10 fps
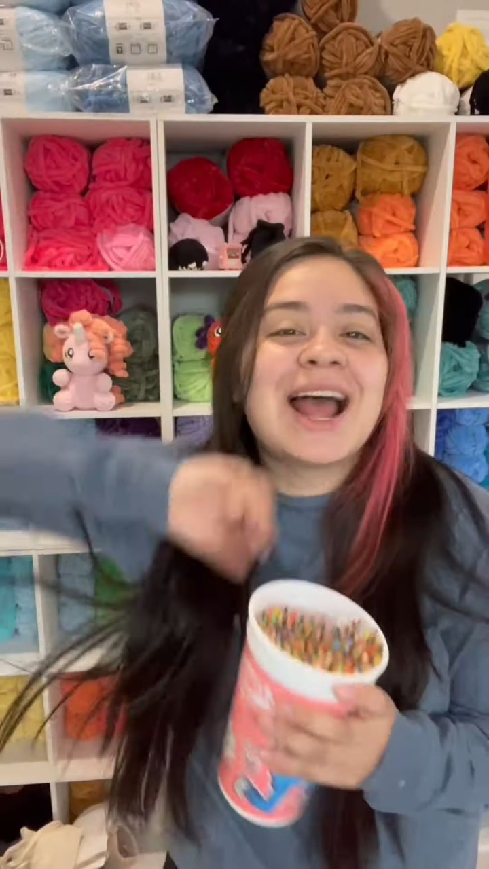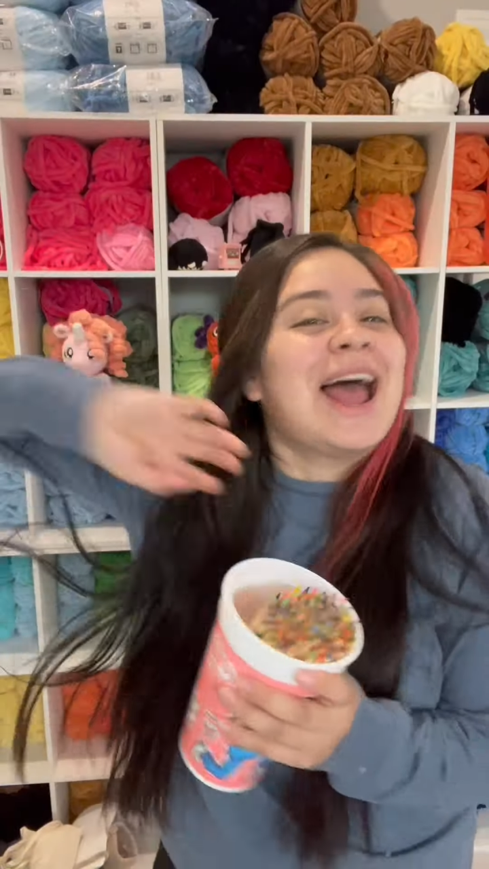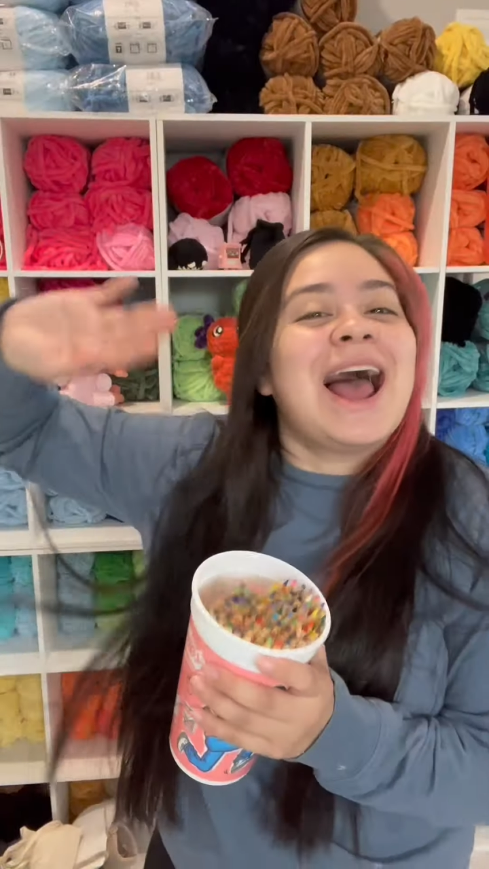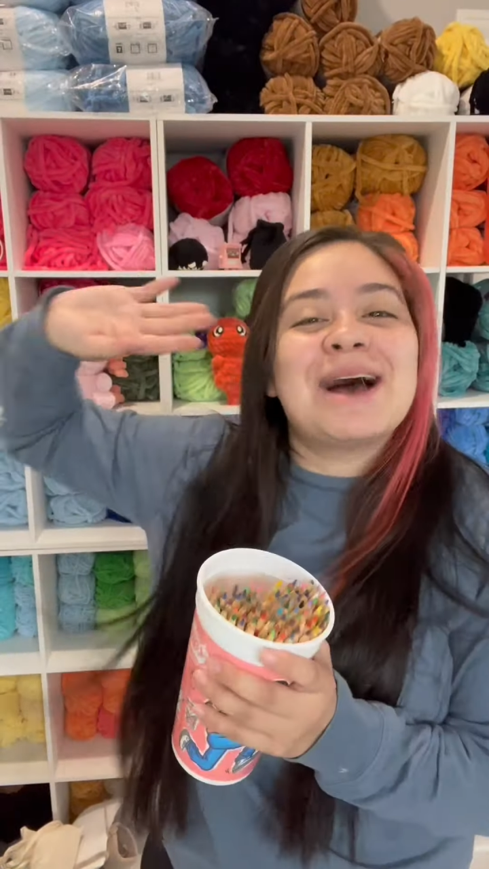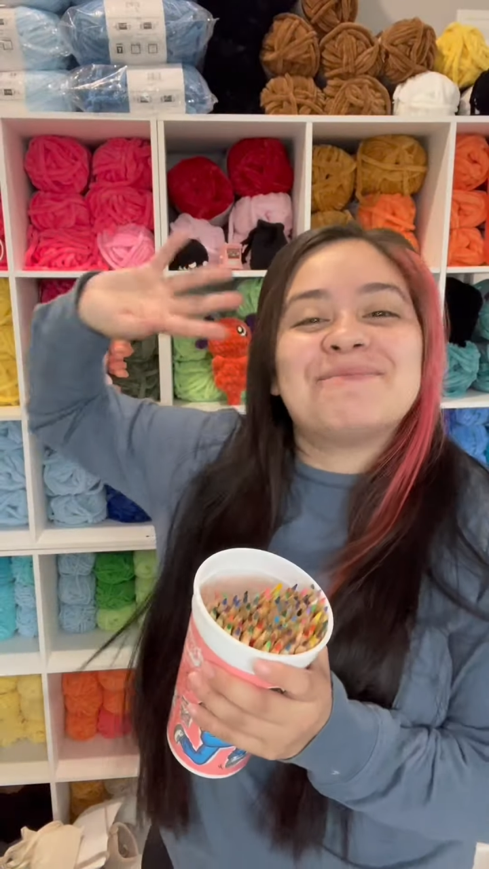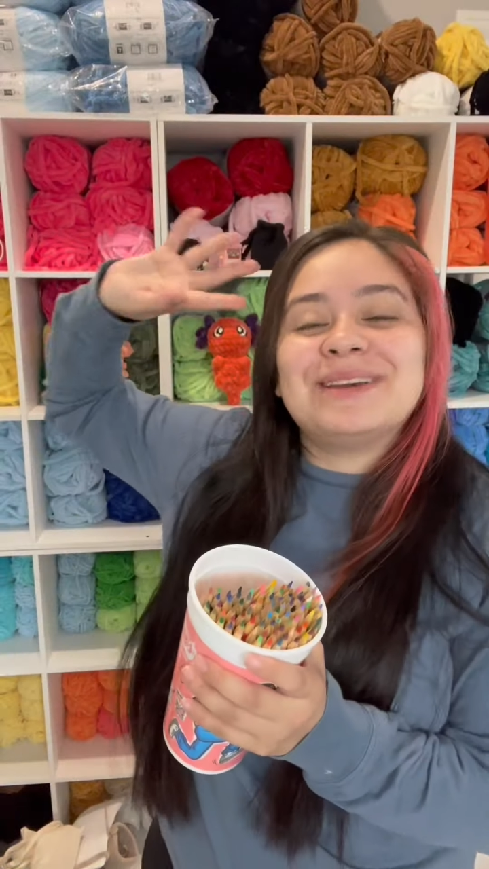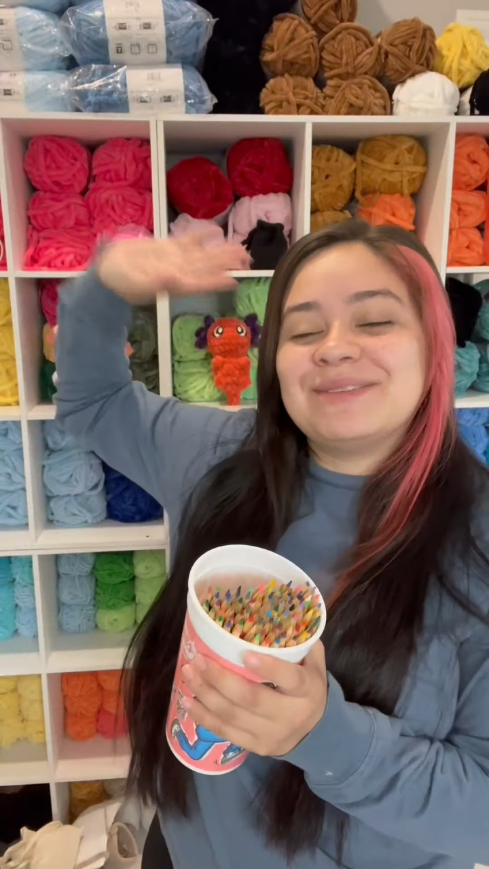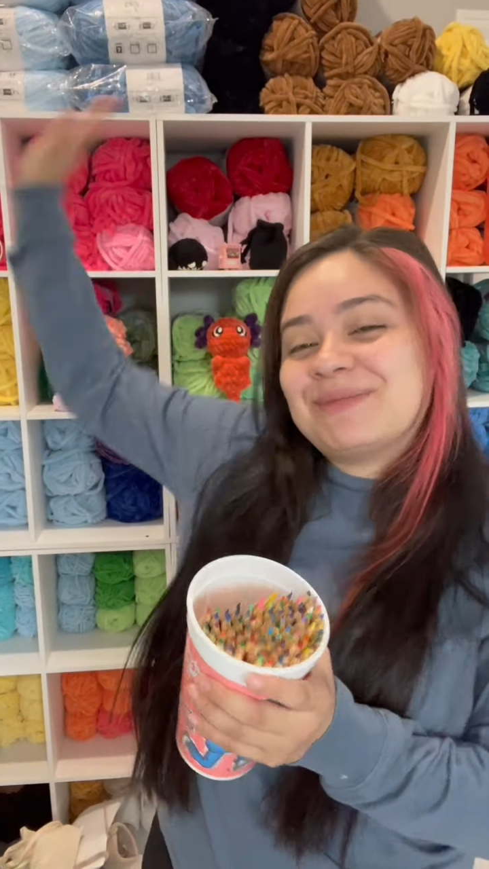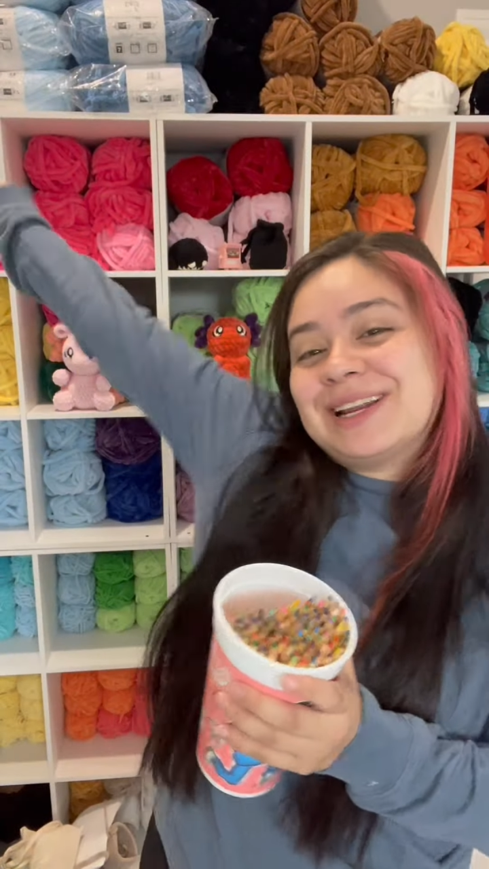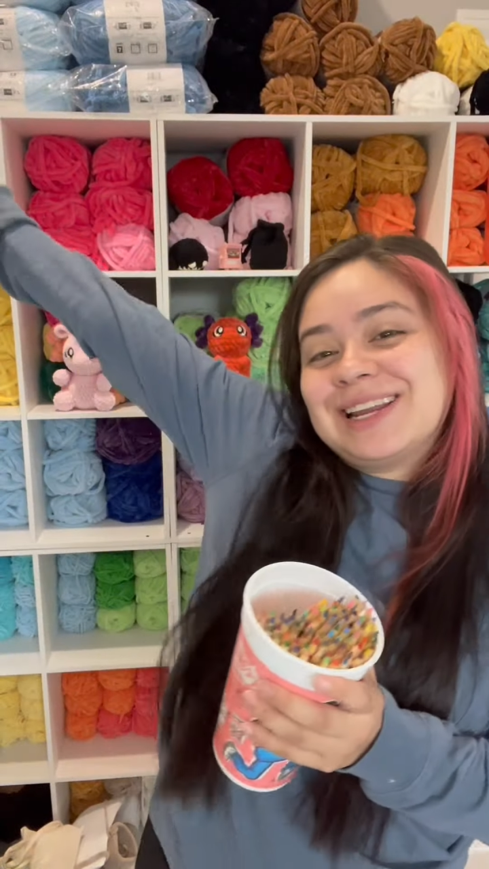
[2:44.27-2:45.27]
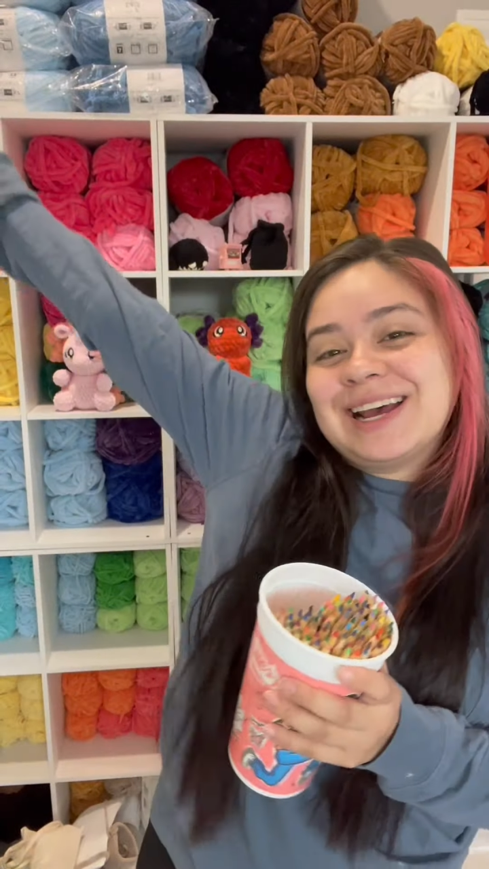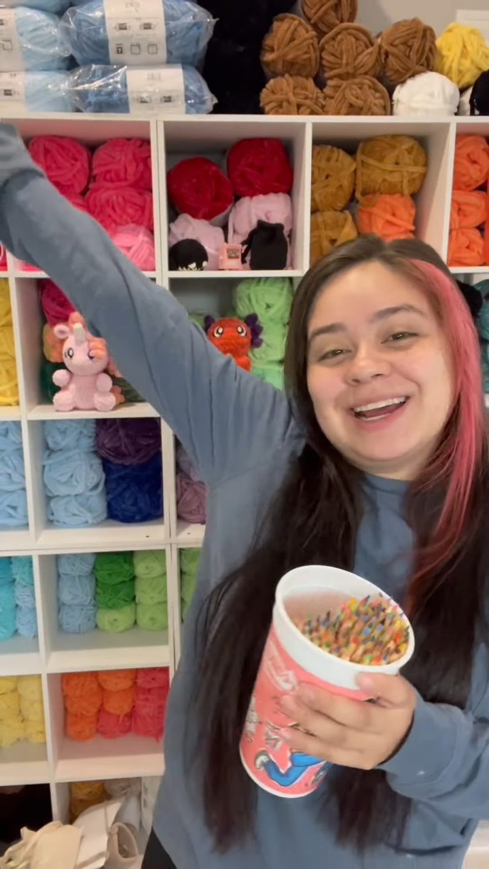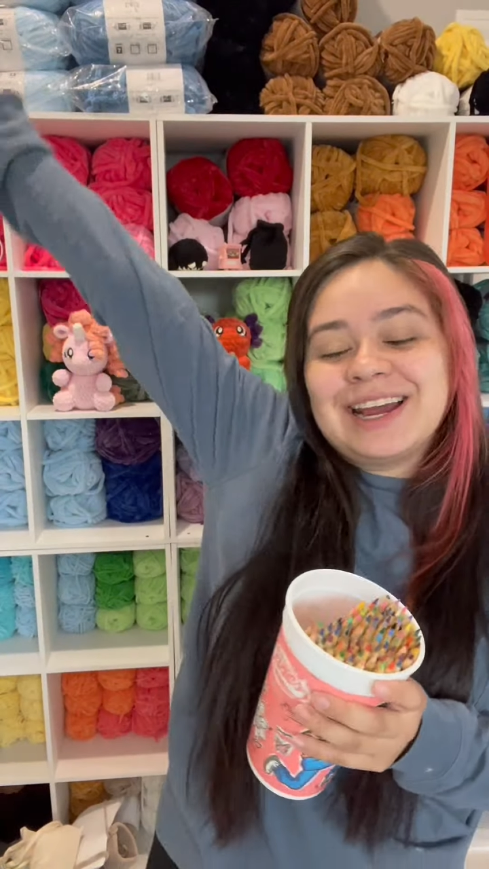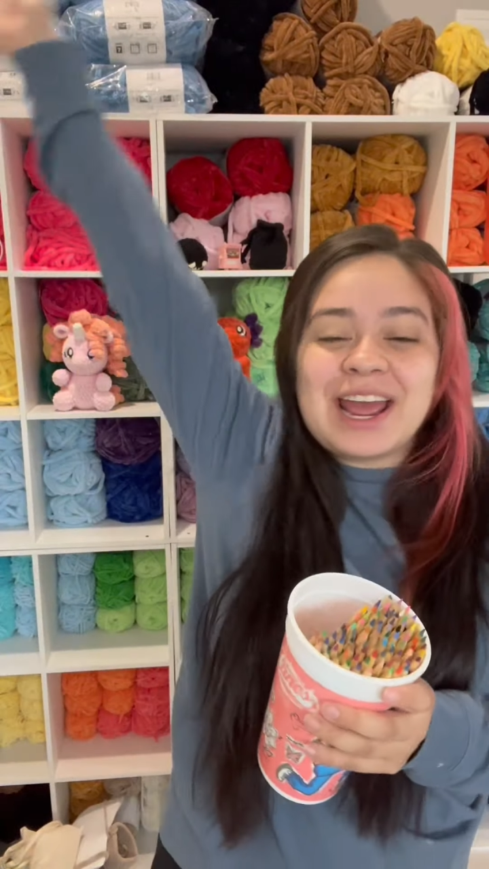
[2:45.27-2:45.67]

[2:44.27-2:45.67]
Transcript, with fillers: Happy Monday